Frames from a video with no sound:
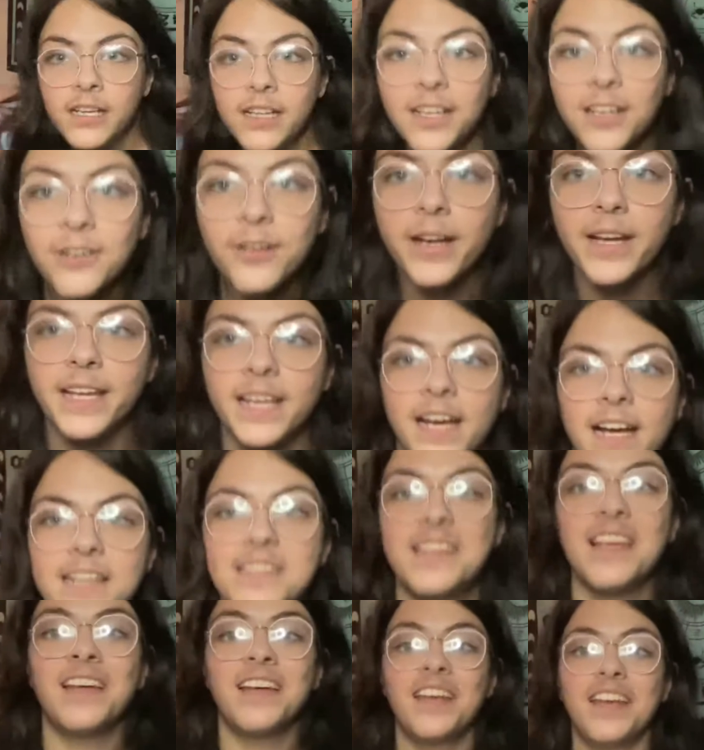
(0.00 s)
Alright
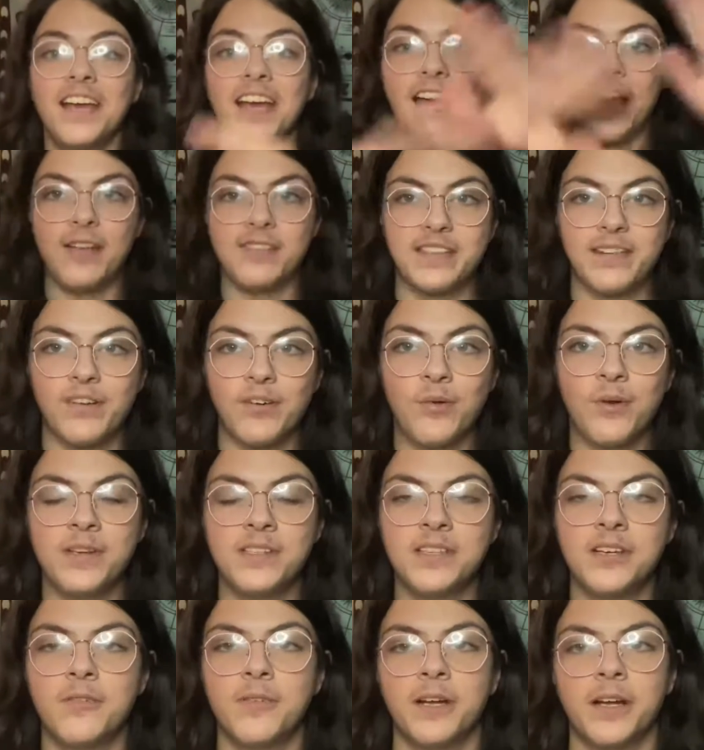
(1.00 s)
guys, how's everyone
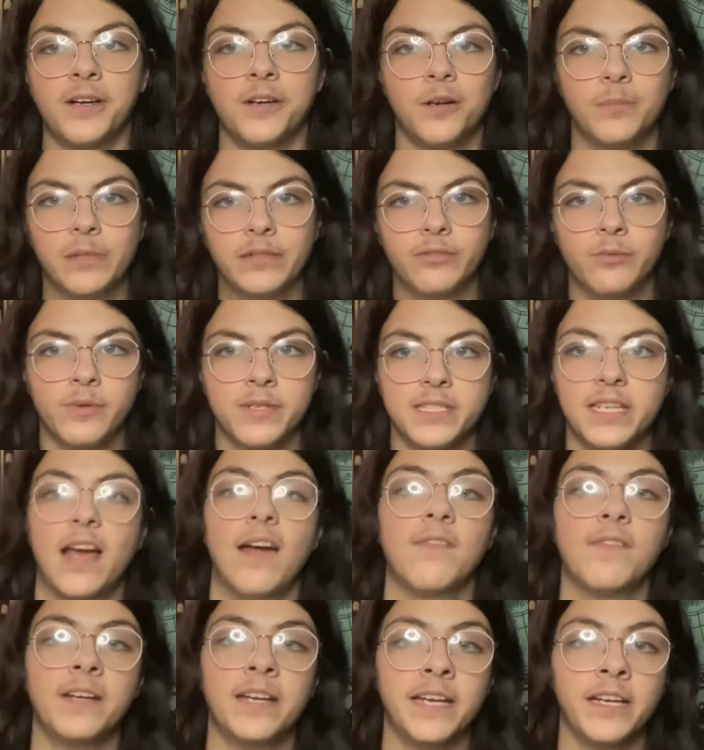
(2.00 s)
doing? I hope everyone's
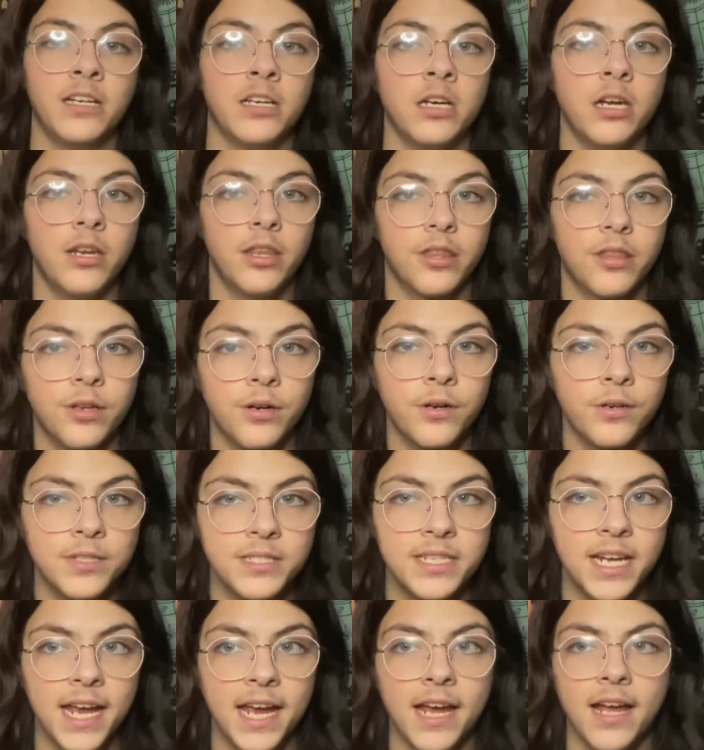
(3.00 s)
having a good
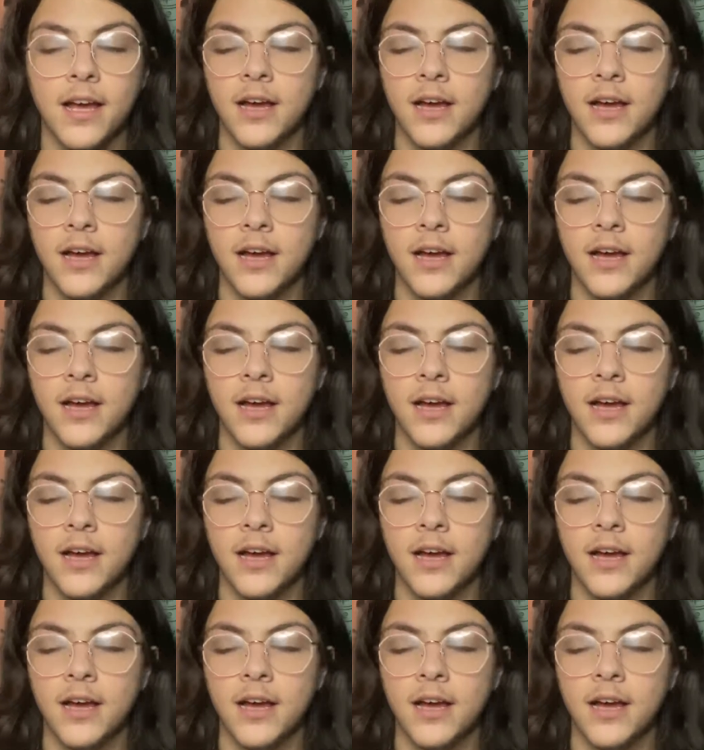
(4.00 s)
Thursday.